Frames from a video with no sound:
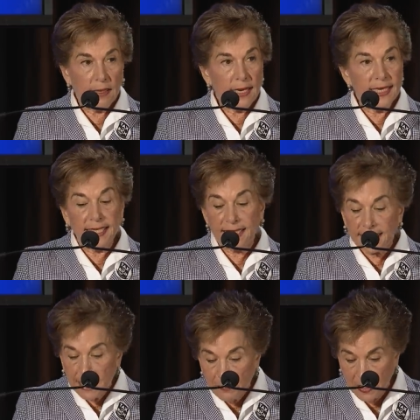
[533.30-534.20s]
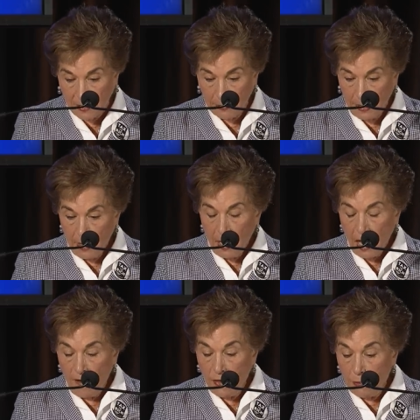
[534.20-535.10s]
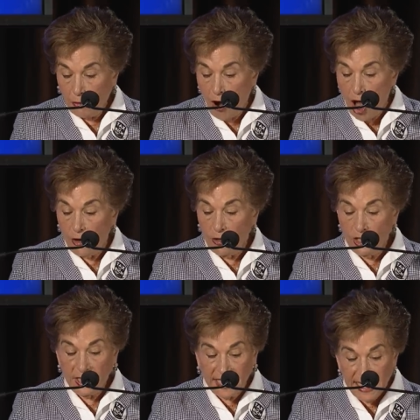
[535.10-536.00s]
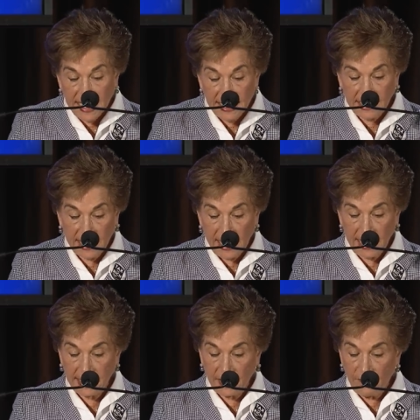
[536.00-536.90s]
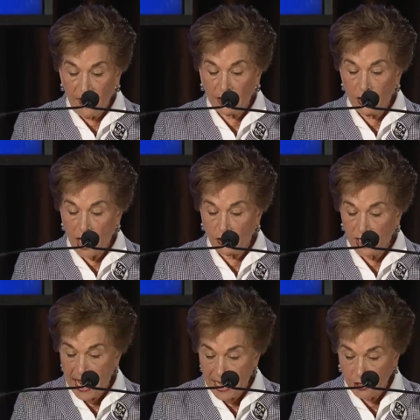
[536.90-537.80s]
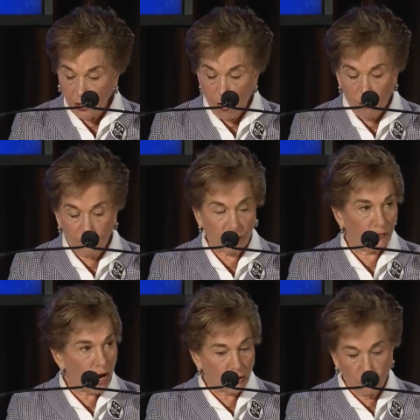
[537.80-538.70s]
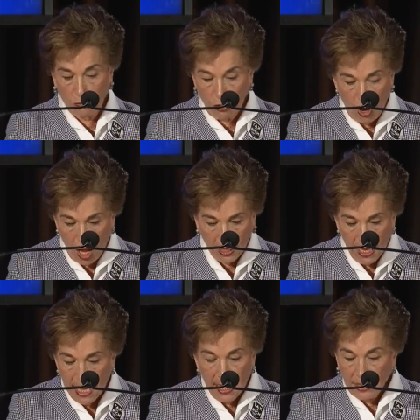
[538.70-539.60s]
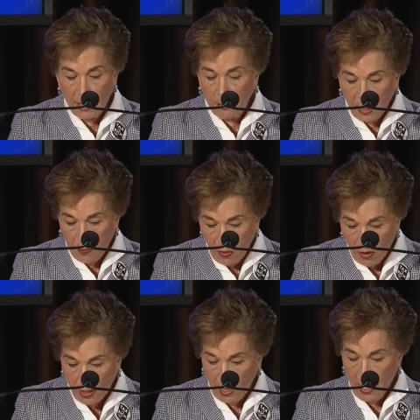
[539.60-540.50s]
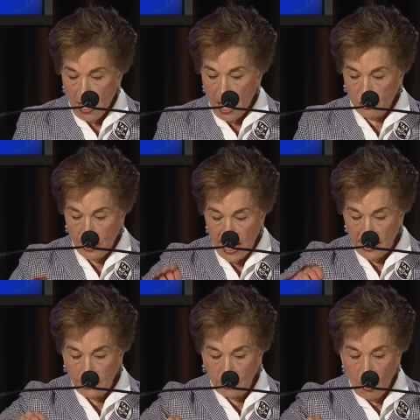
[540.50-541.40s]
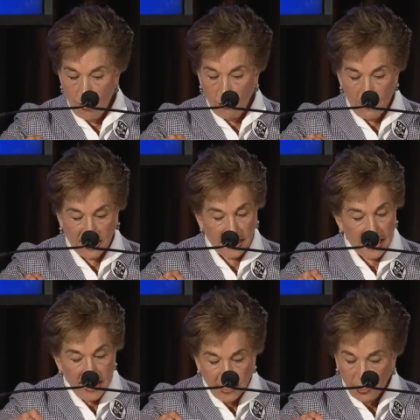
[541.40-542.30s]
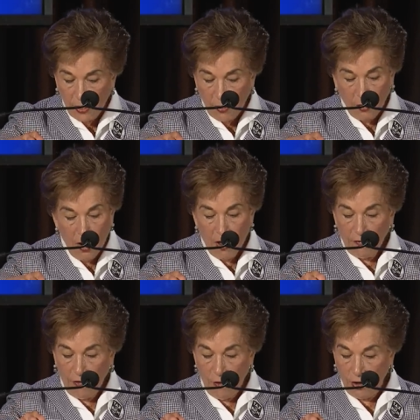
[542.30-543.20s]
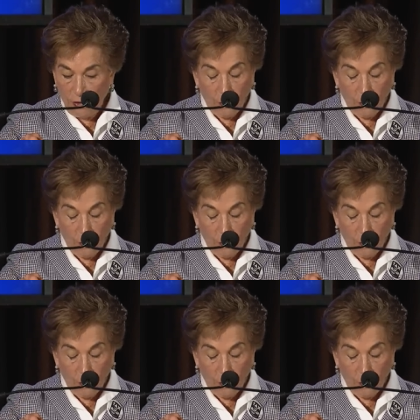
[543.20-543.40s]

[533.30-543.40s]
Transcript: is a symptom of the broader disease that has infected our tax code for far too long. Simply put, our tax code makes it easier for the